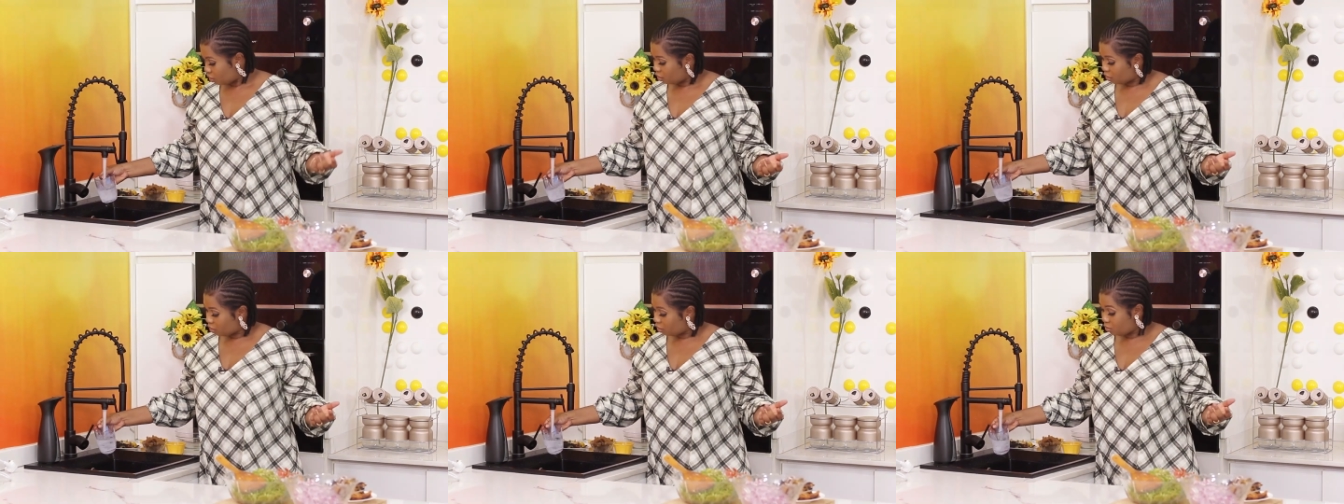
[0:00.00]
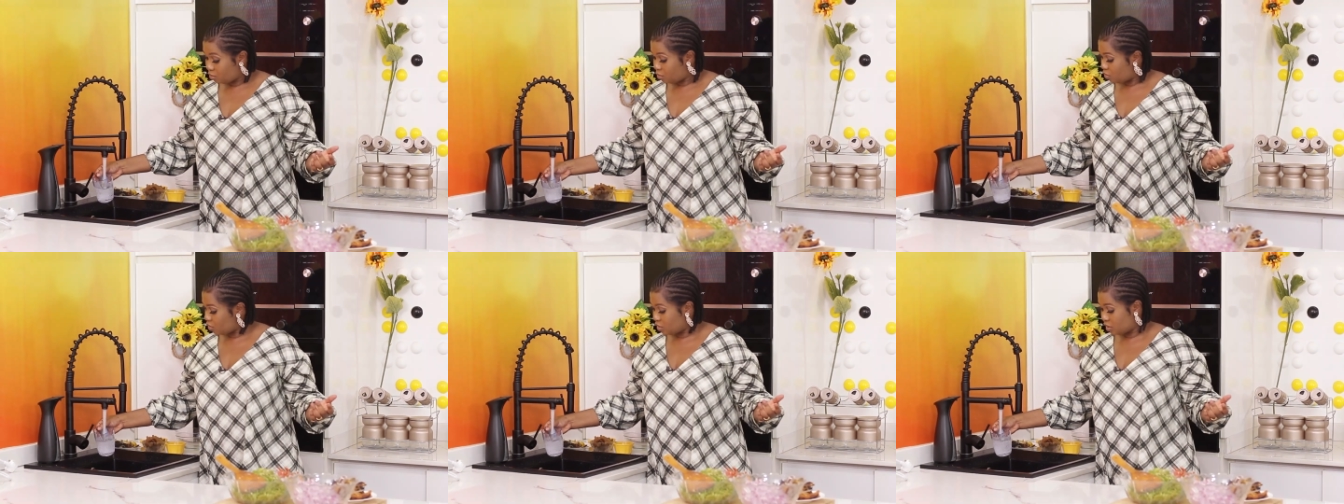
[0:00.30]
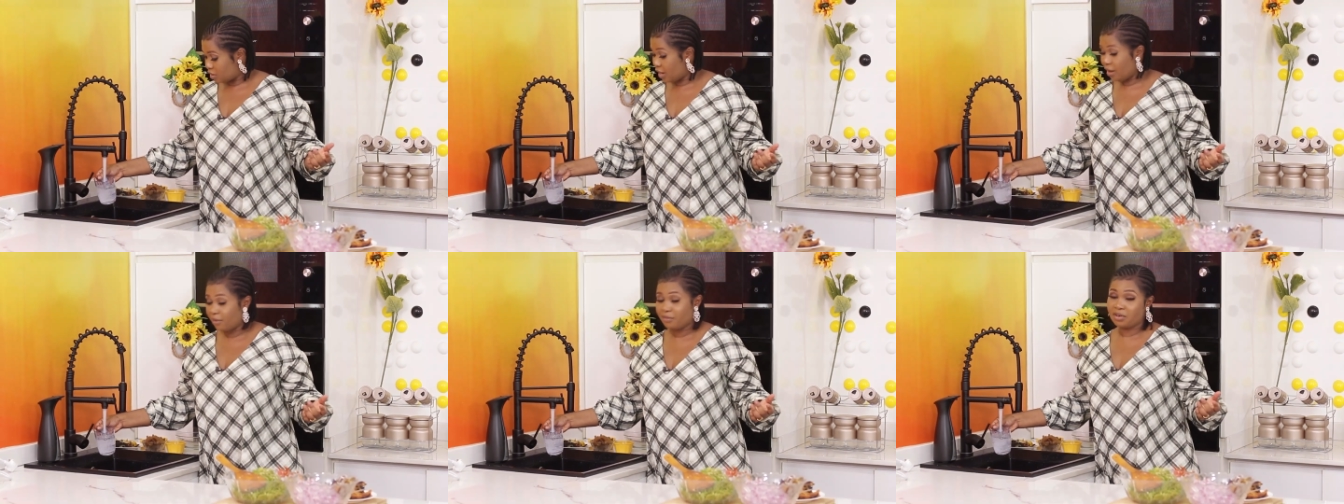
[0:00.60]

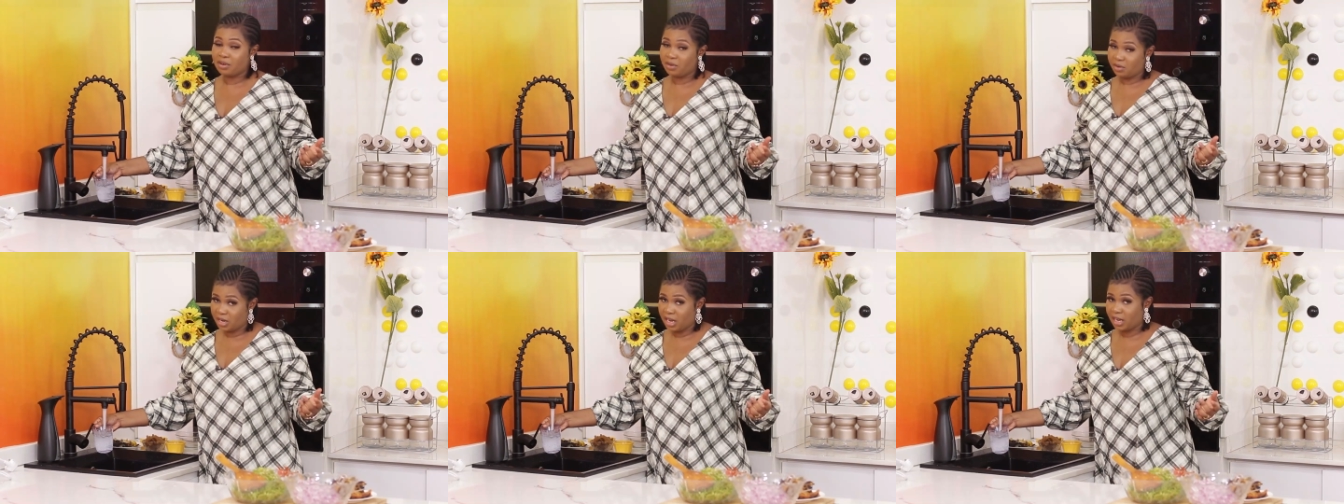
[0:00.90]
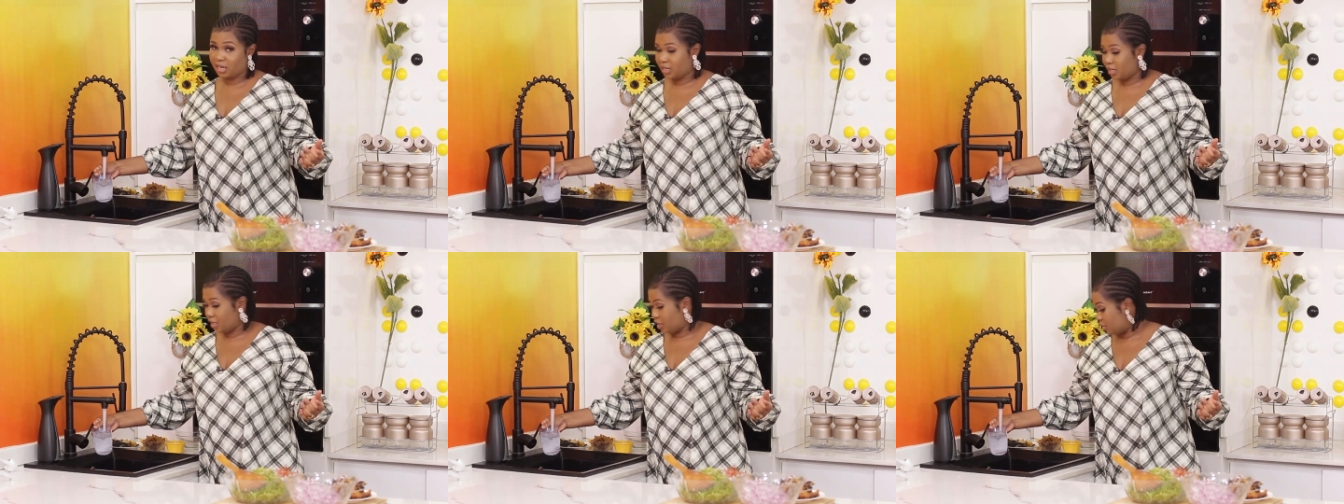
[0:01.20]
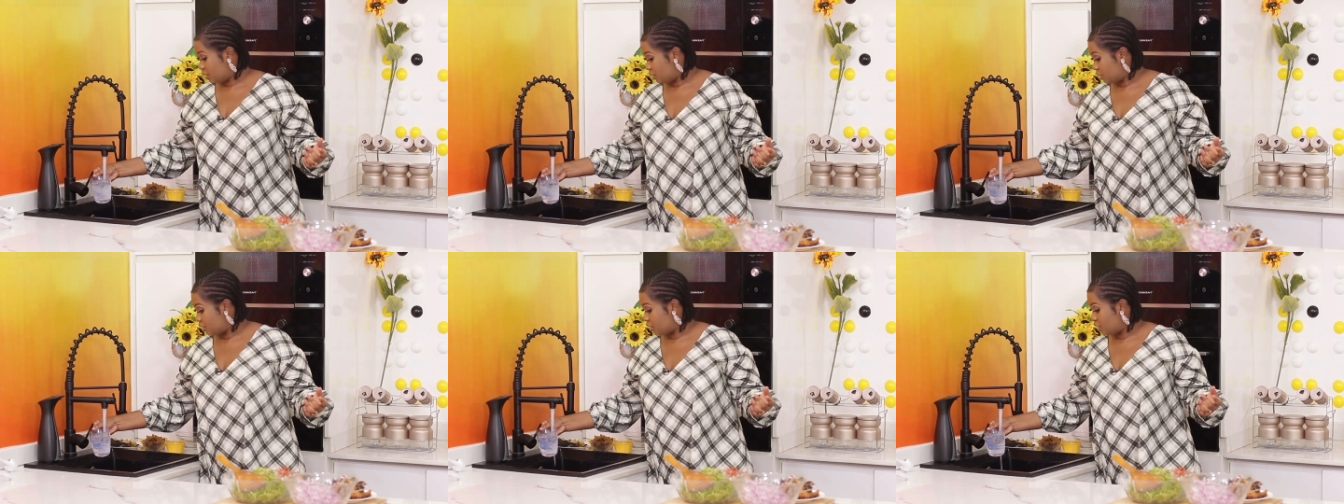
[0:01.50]
almost every other day
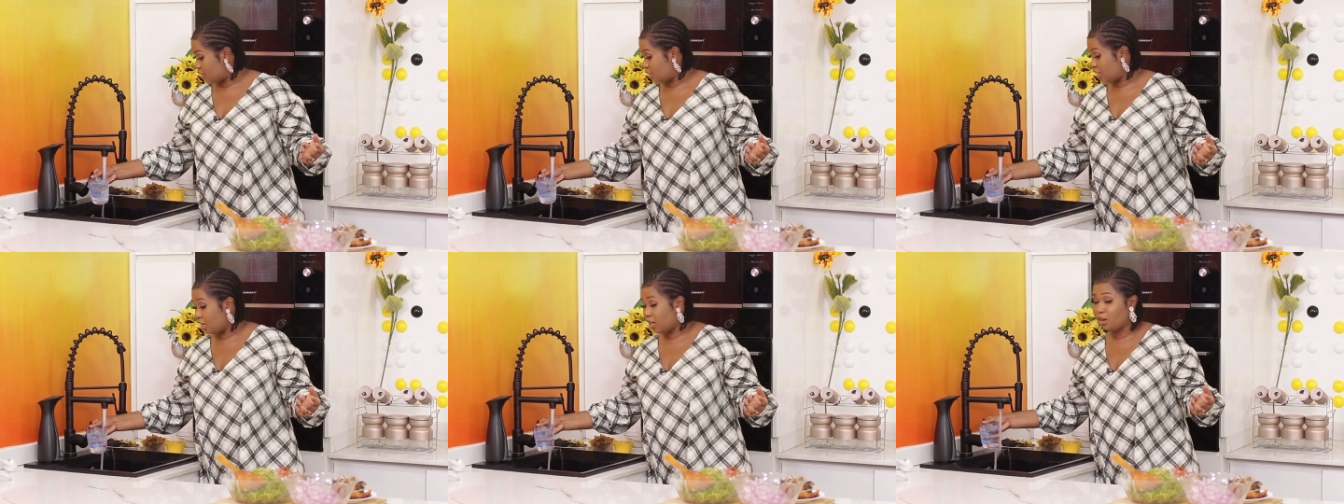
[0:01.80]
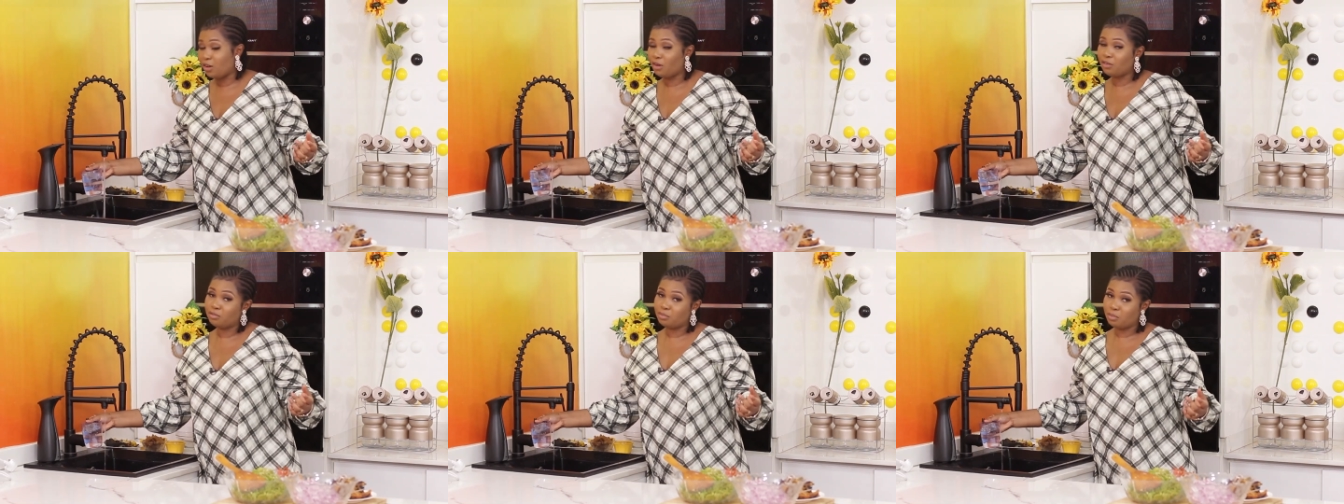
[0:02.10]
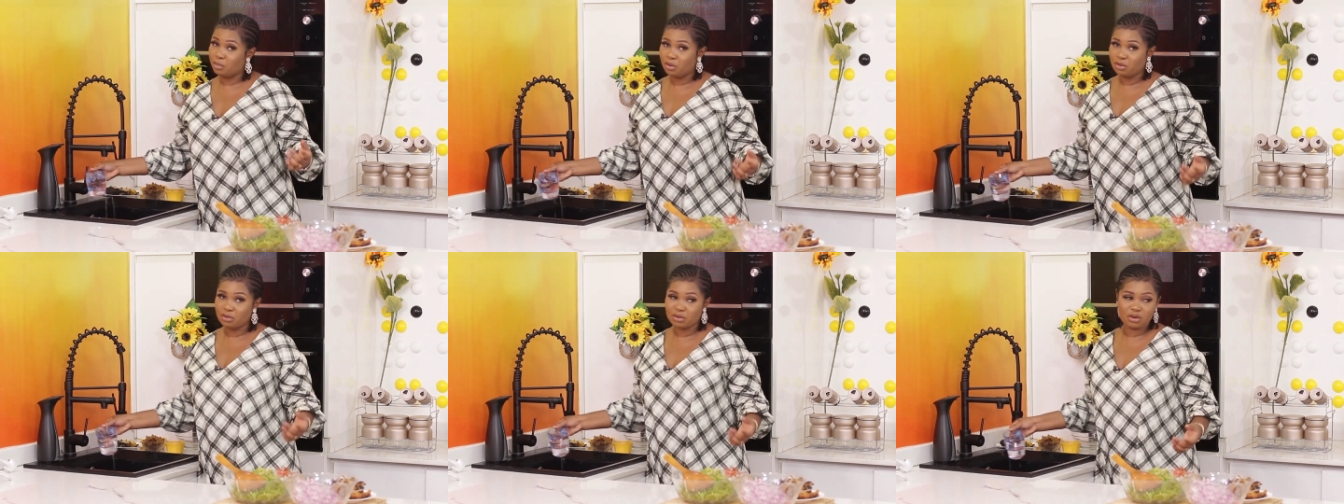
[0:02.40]
they love
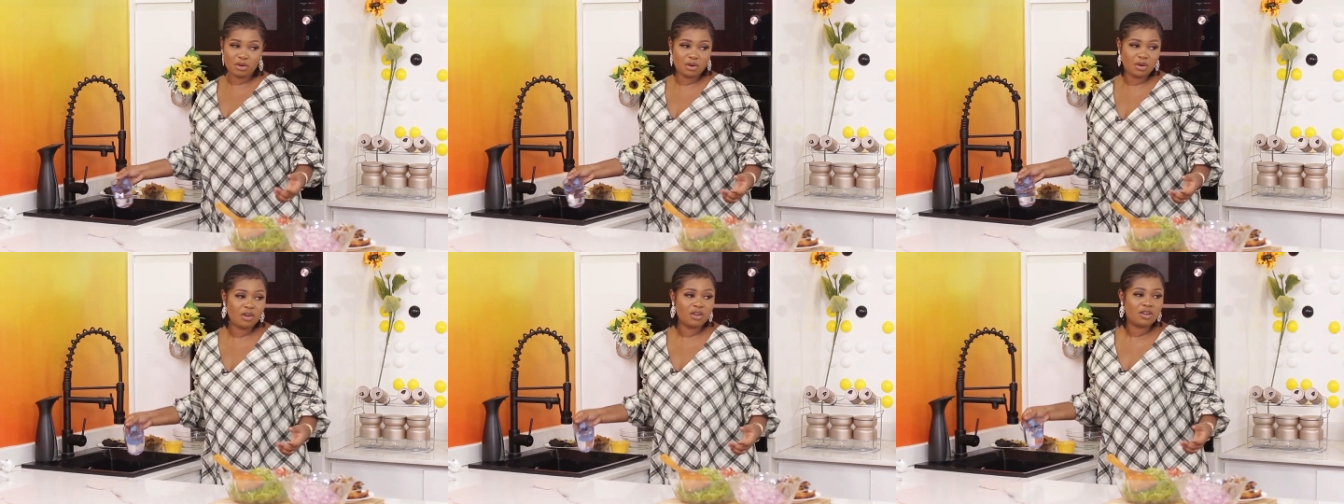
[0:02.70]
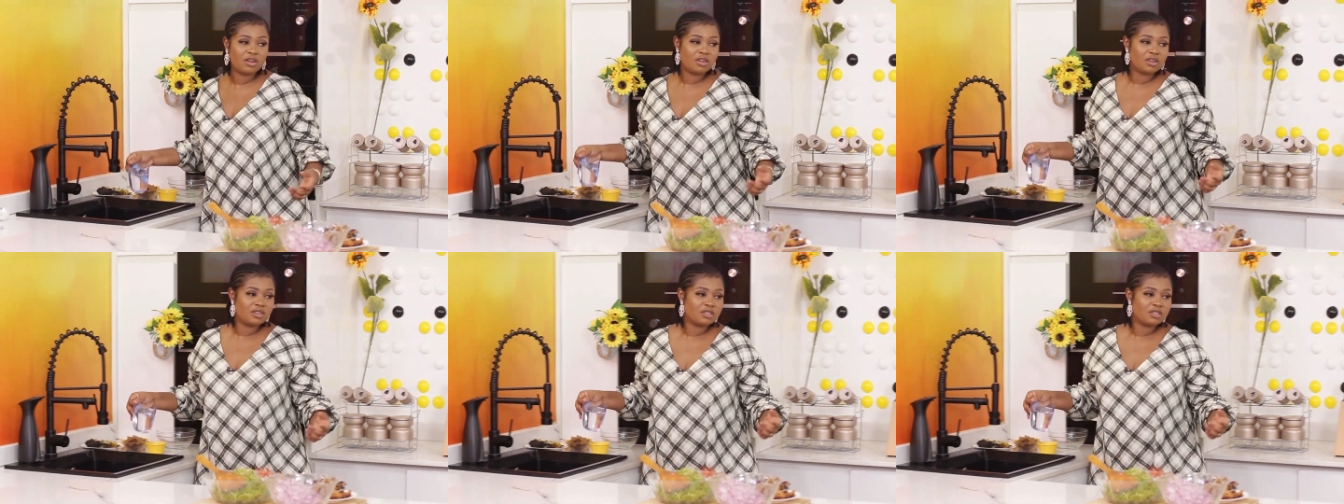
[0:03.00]
bulgur,